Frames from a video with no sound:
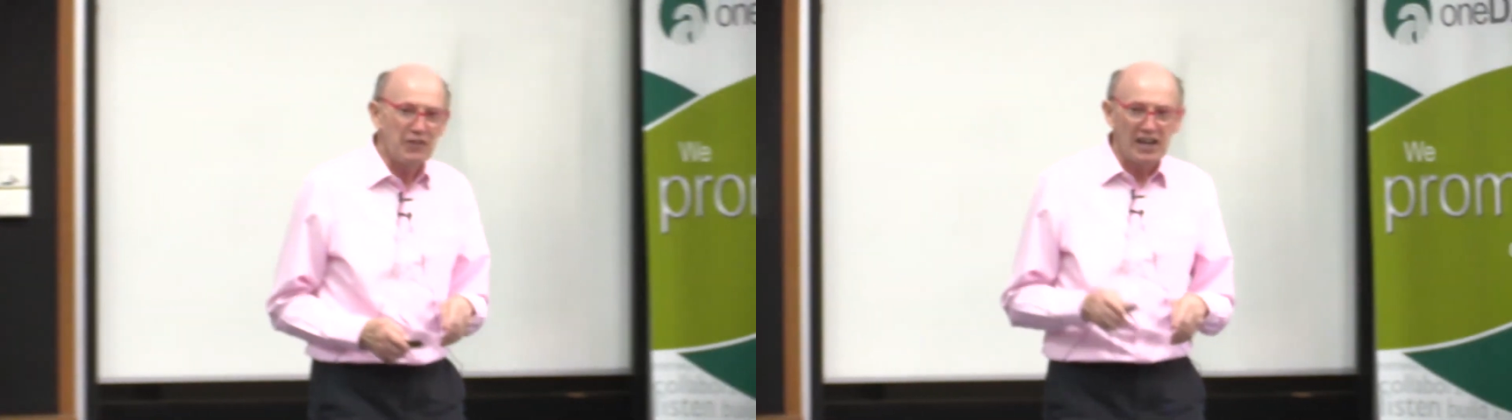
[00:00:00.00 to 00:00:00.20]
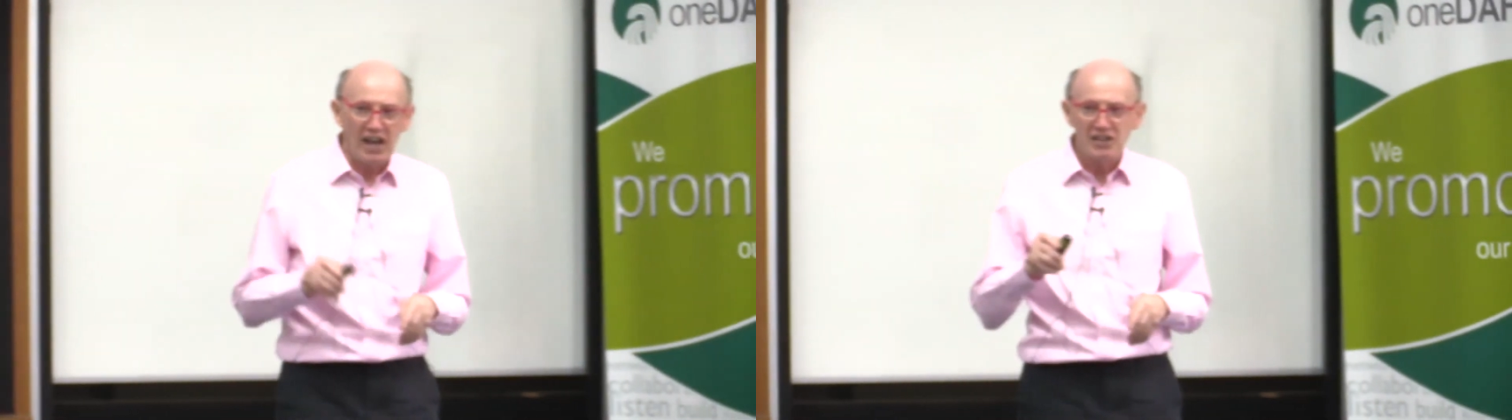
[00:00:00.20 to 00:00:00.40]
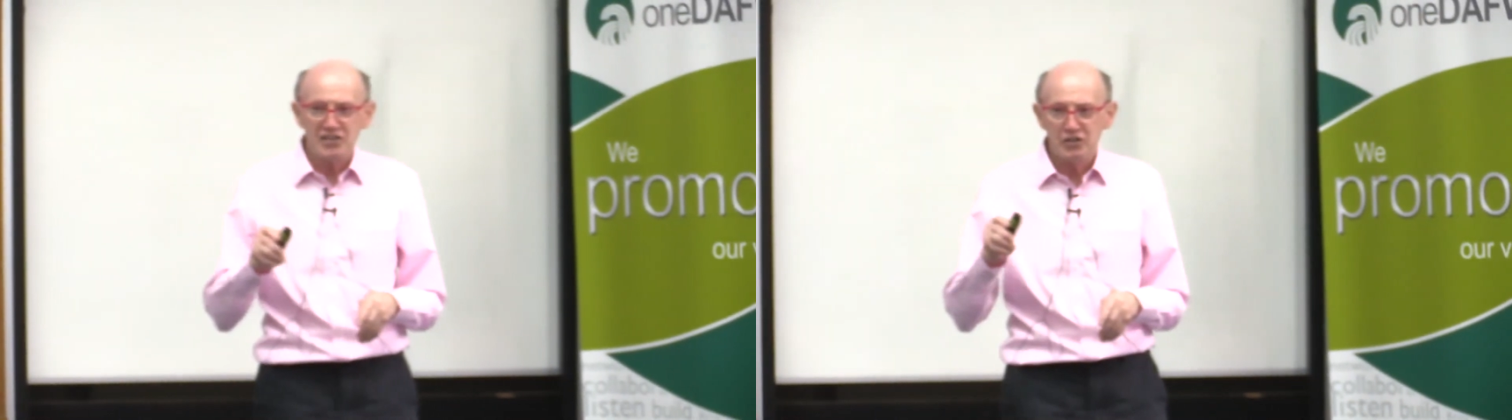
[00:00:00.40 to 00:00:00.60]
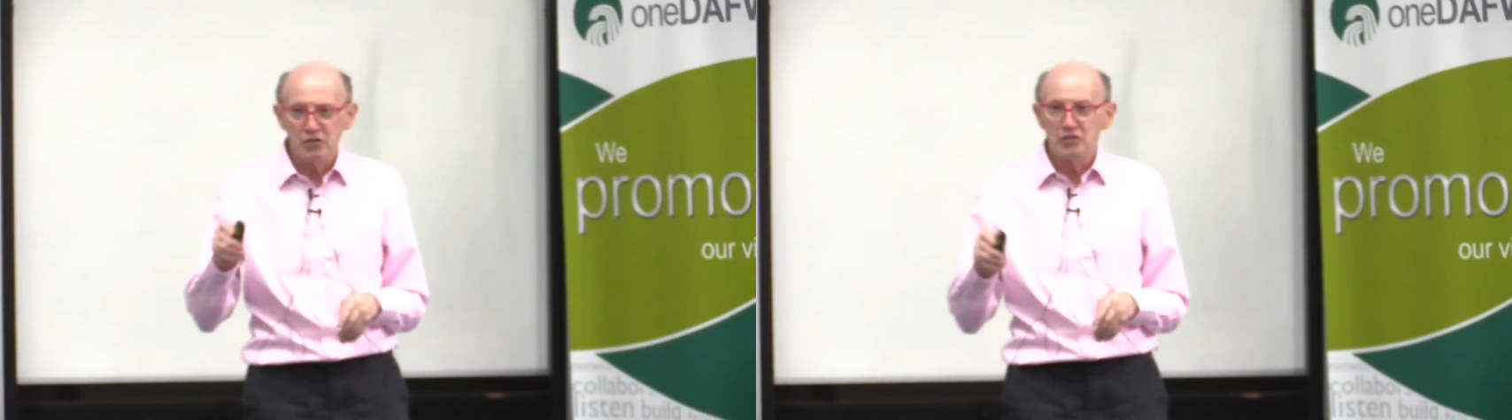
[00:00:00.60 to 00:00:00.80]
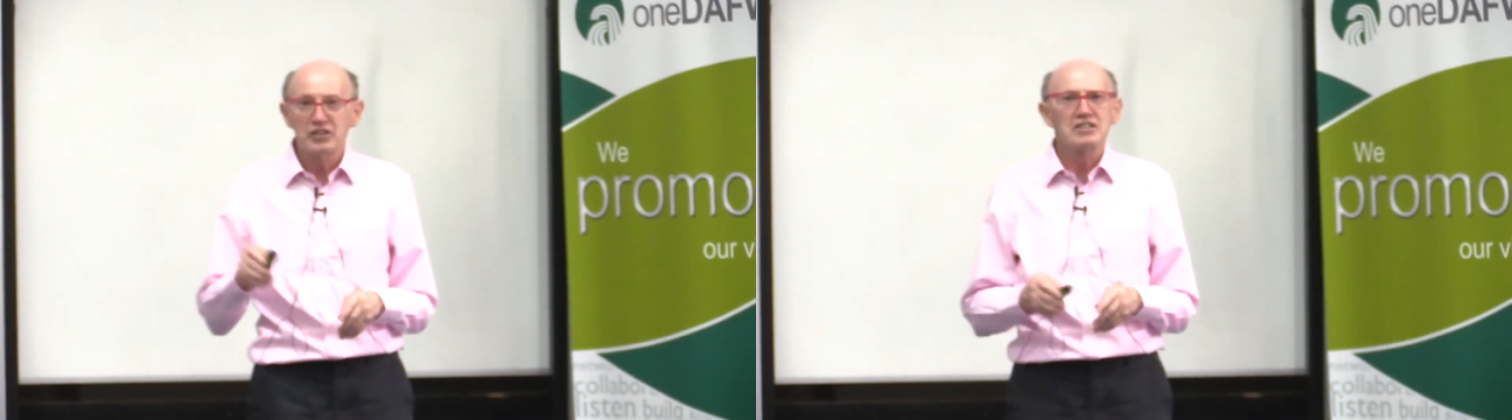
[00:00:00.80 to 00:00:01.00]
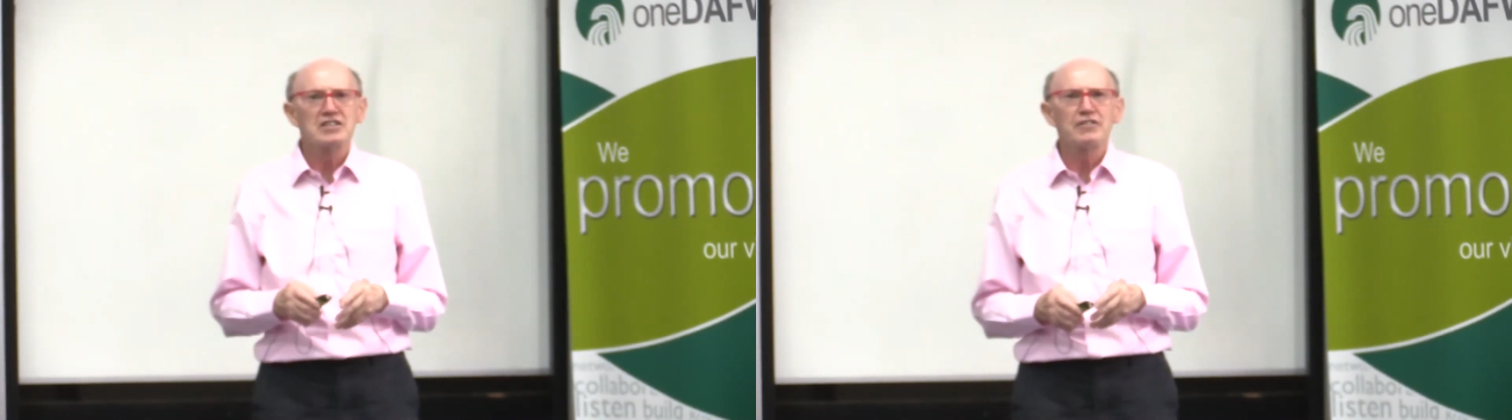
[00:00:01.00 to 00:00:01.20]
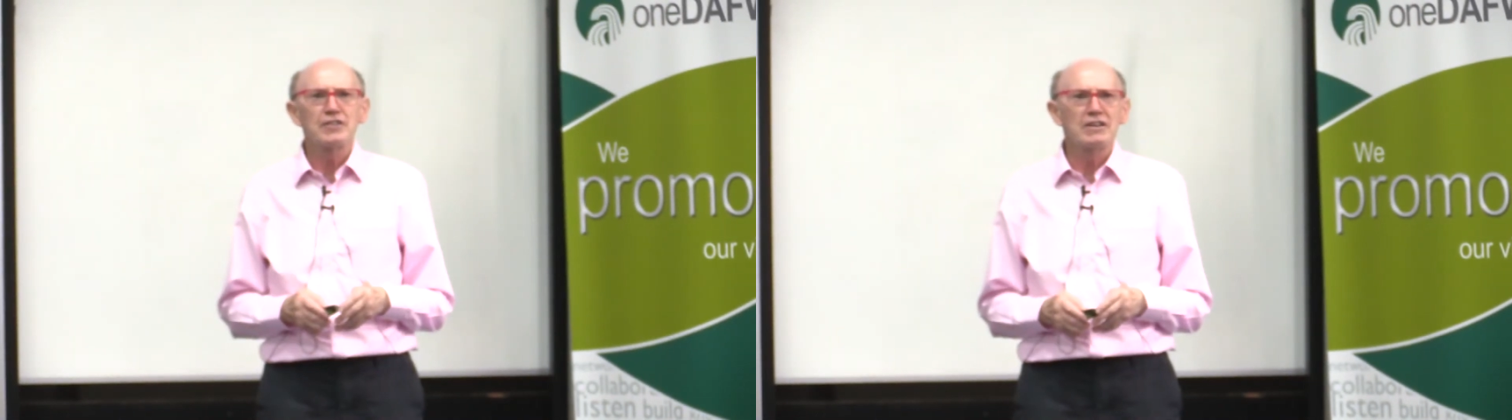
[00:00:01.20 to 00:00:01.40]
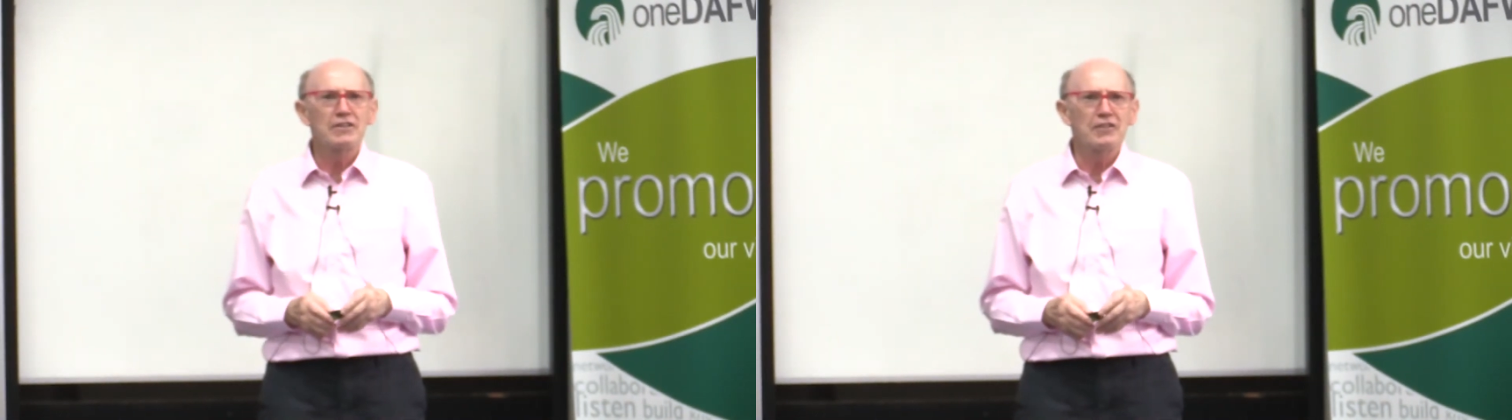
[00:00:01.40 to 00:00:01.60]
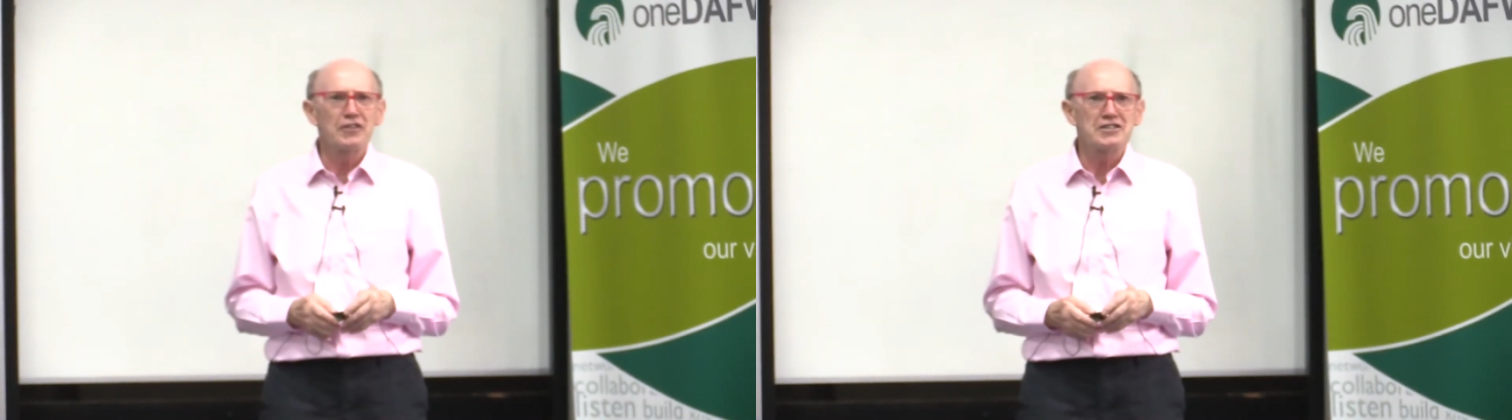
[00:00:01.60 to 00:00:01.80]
I ask an audience, if I